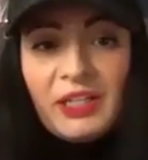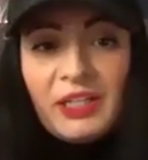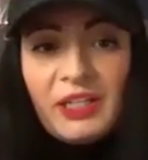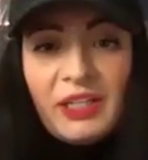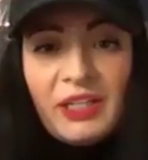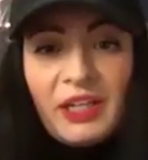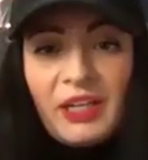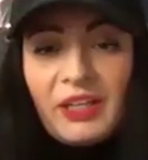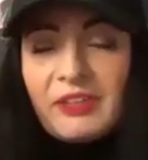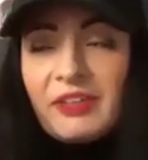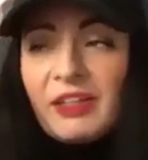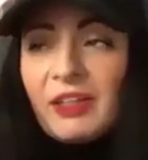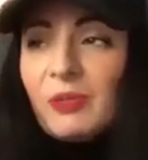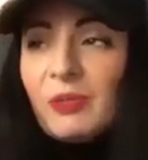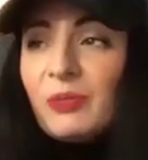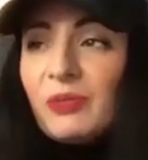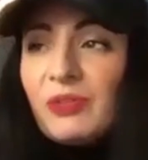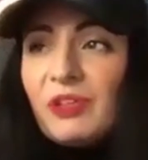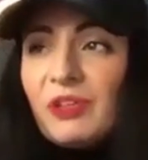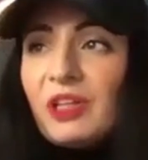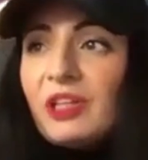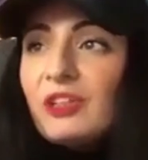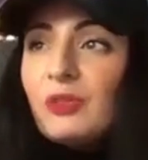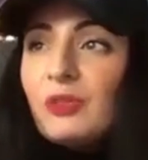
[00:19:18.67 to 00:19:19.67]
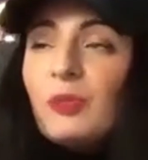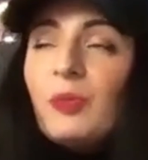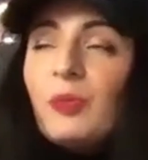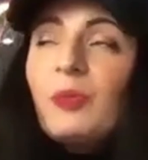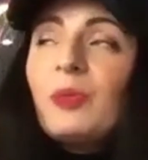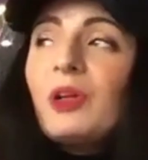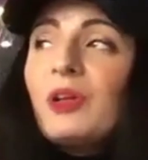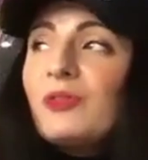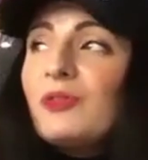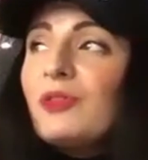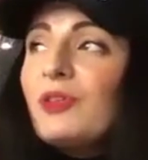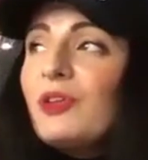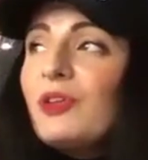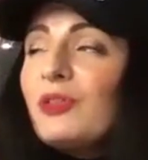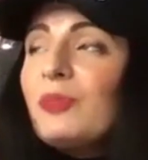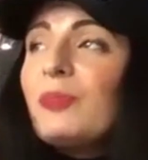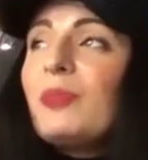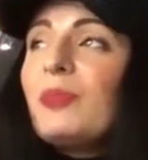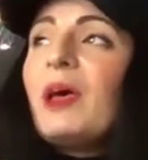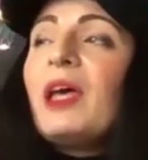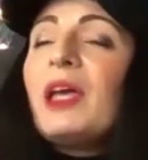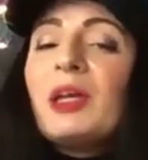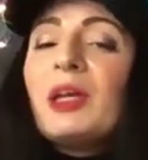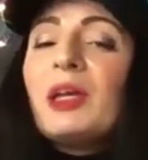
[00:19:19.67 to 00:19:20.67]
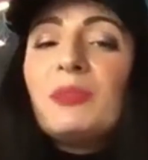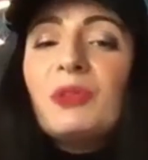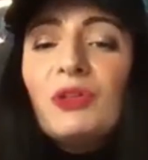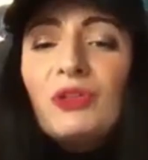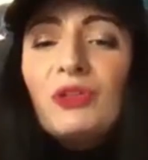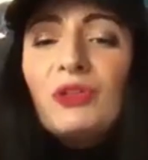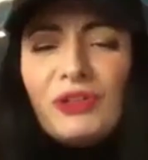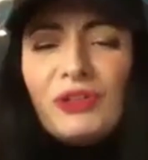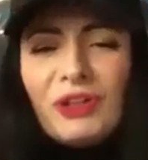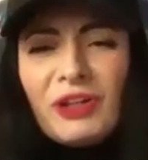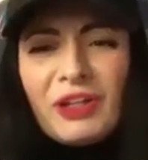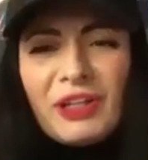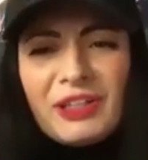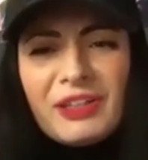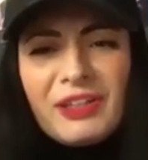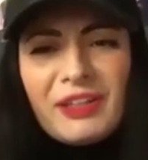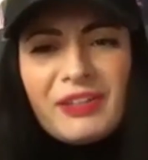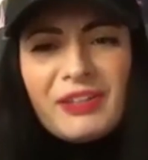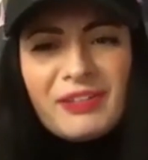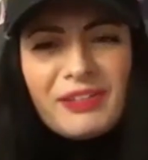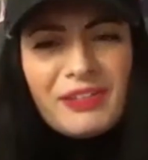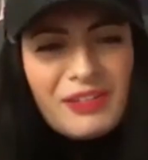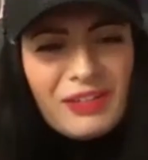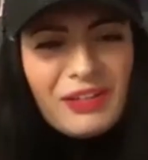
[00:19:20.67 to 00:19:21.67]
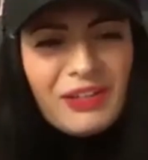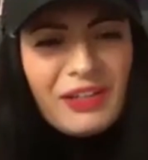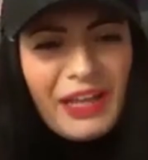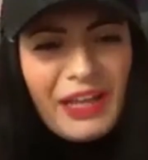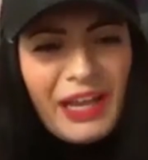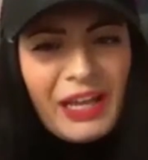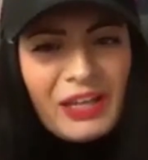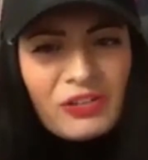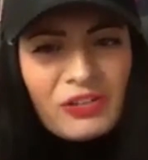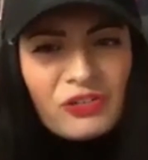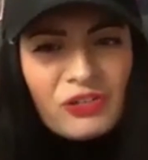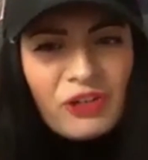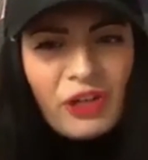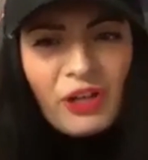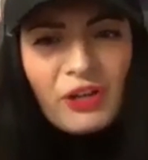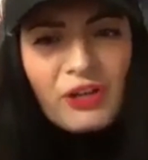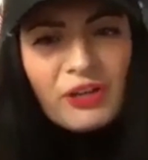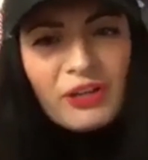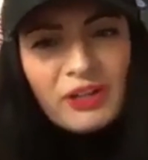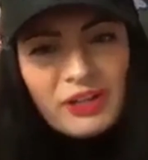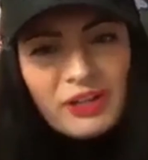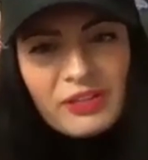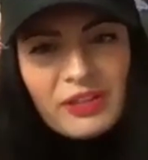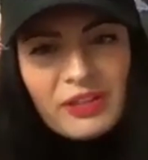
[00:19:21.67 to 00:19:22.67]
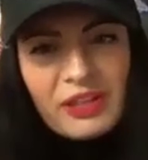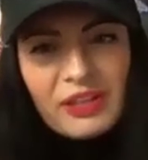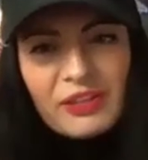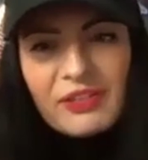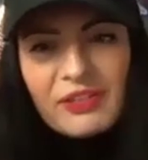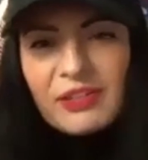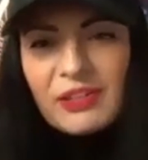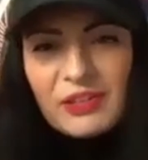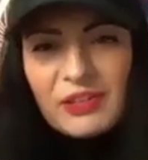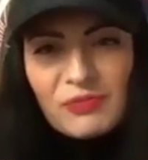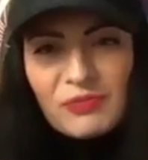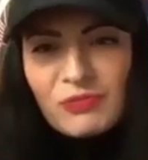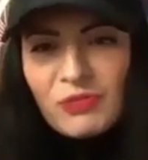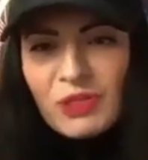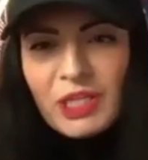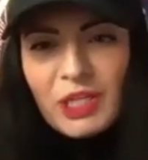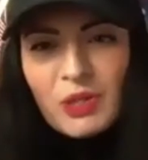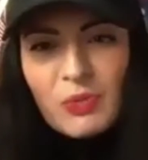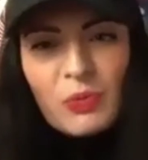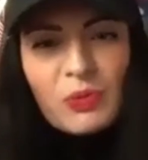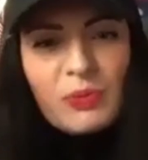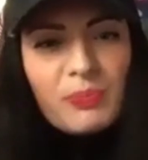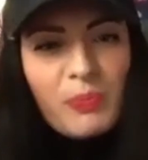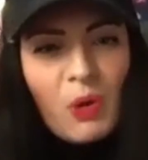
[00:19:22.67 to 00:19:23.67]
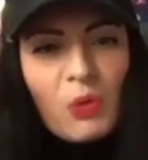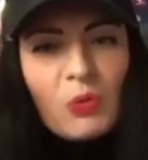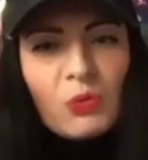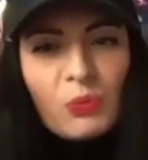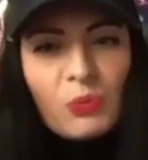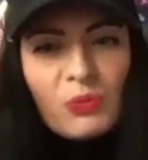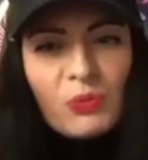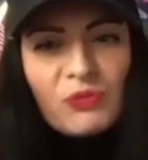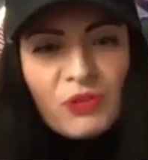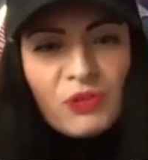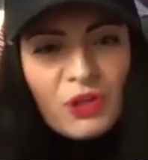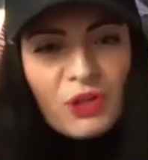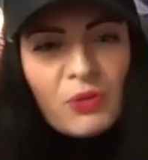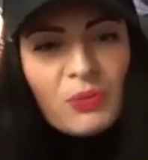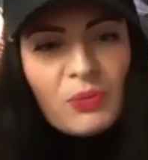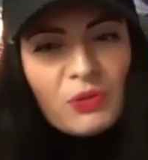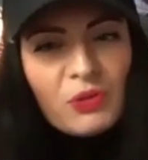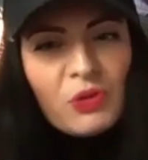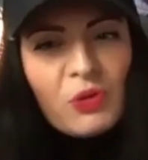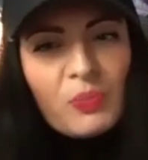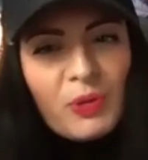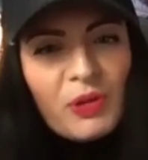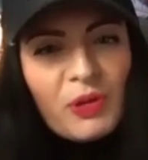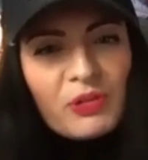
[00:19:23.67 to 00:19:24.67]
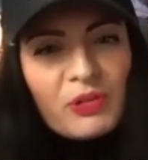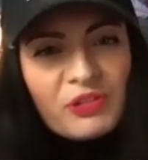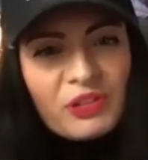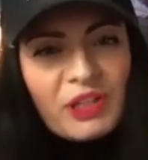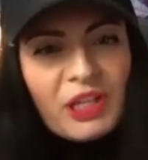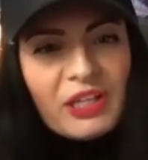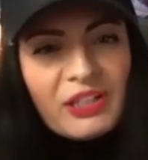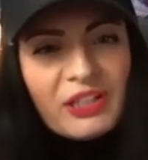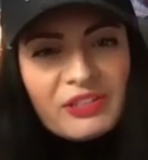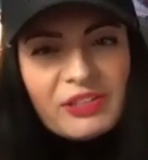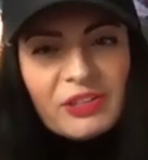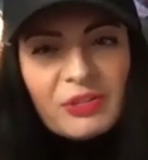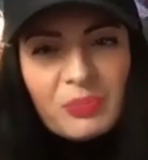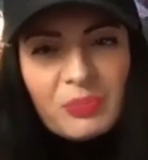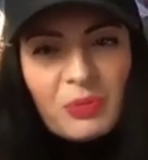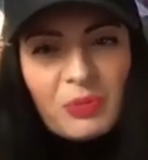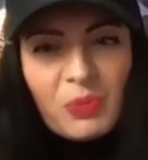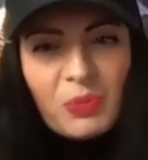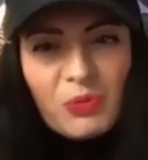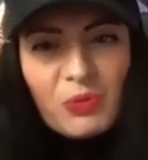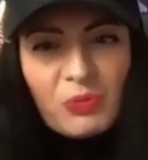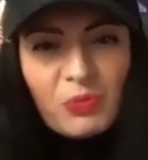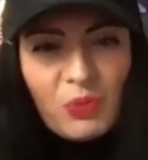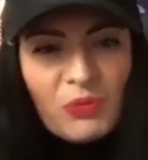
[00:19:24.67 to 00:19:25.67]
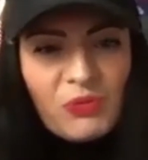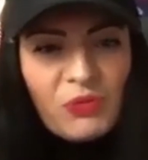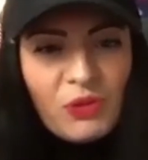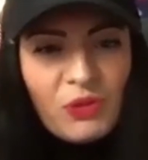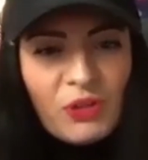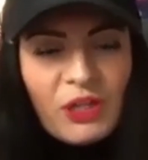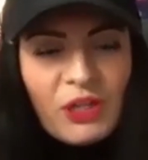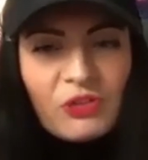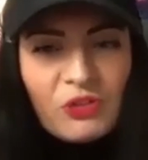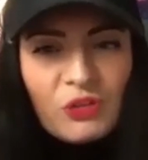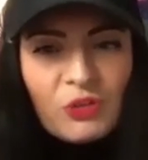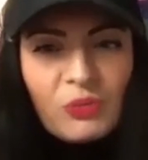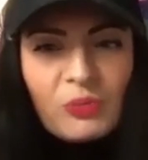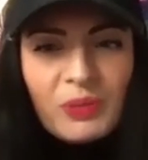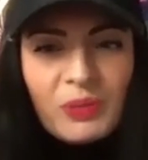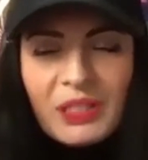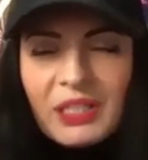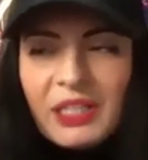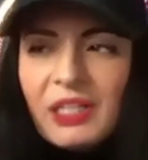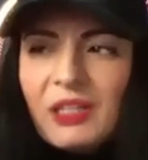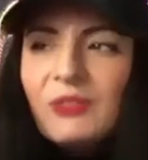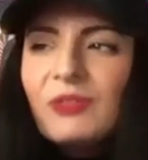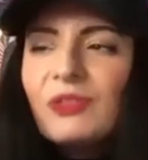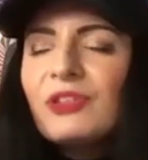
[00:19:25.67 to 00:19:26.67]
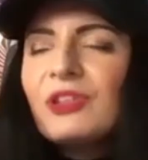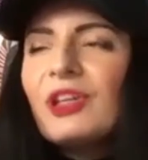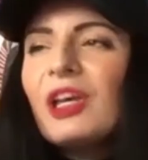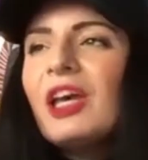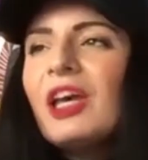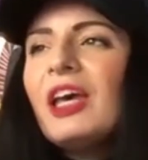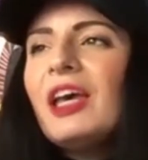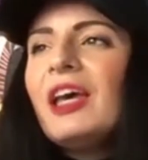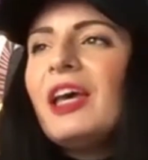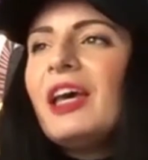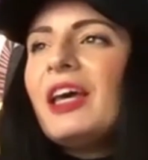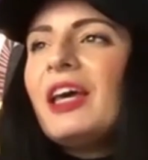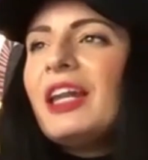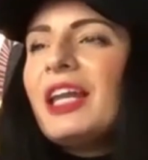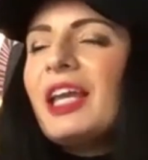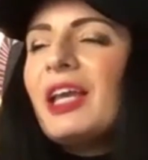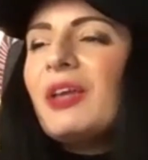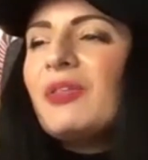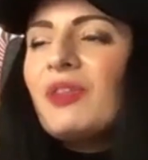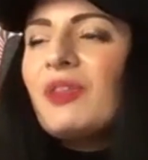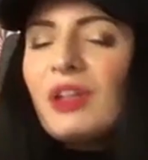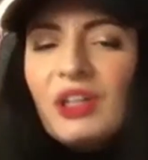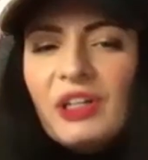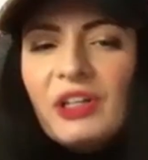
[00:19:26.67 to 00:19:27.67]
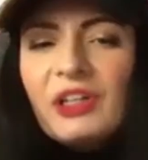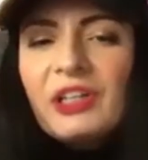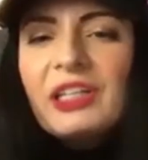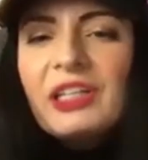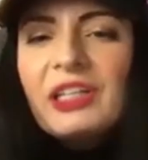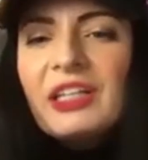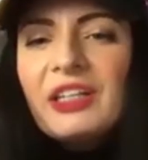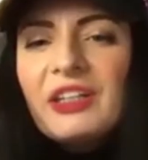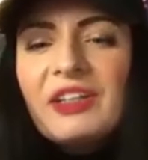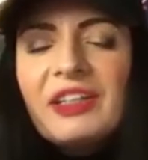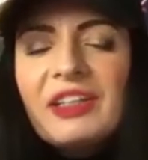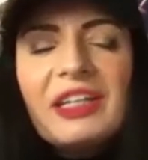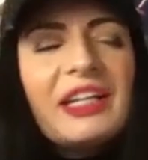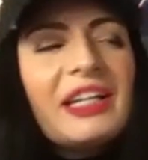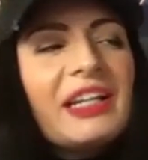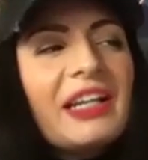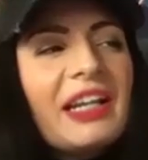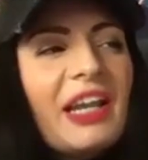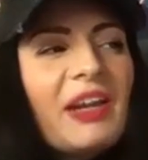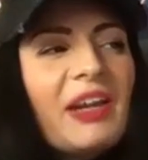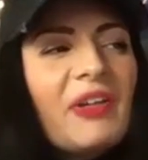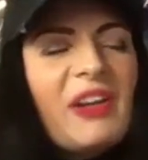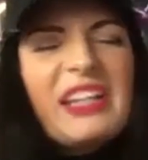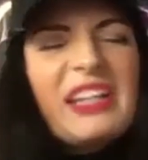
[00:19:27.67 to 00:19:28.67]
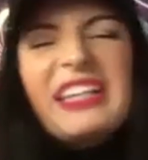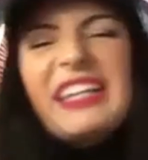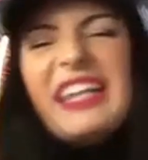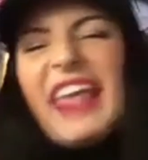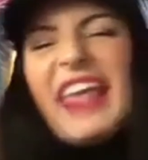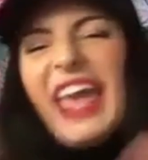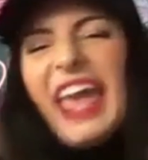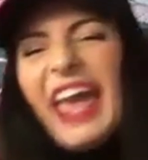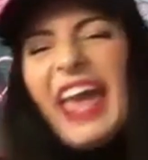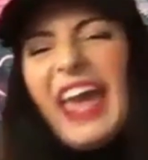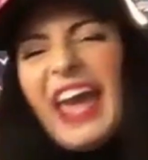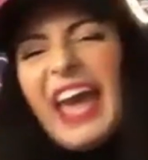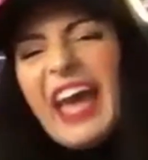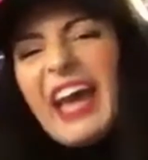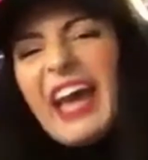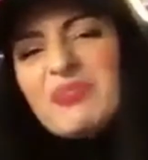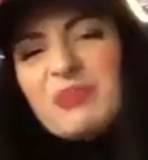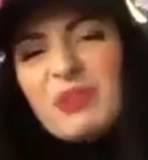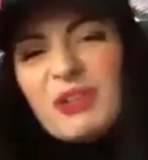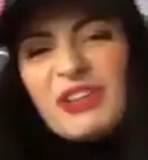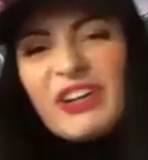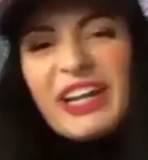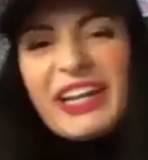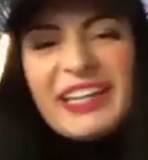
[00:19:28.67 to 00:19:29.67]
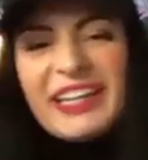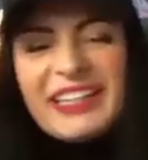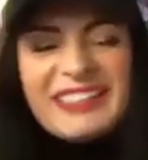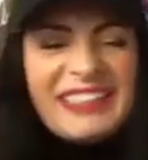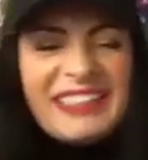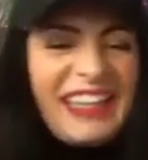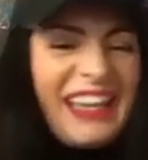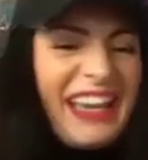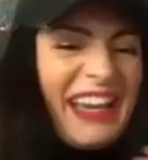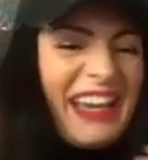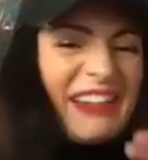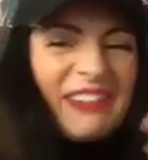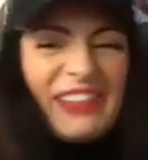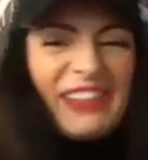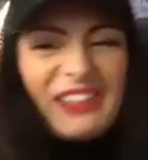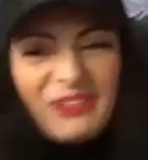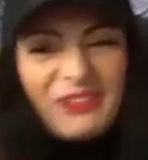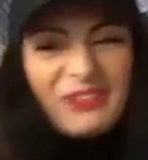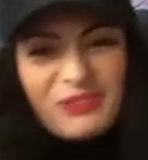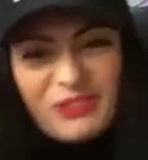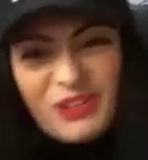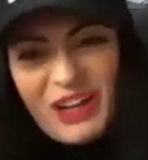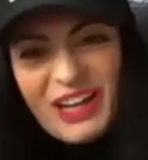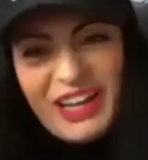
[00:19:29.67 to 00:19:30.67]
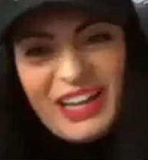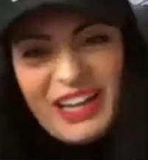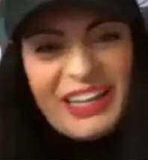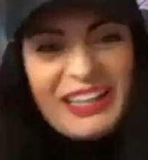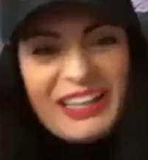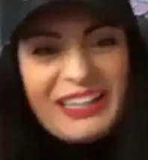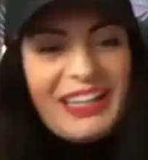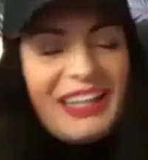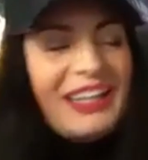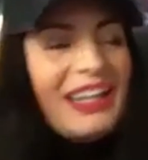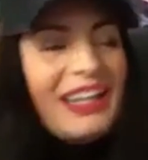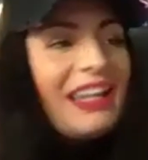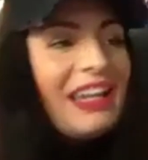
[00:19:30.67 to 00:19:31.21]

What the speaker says: because he was saying to me when I first met him, you should look at this, look at Agile, look at this. It really would mold with you and your personality, but with your actual beliefs. And he kept saying, look at it. And I kept going, nah, I'm all right. Nah, it's fine. And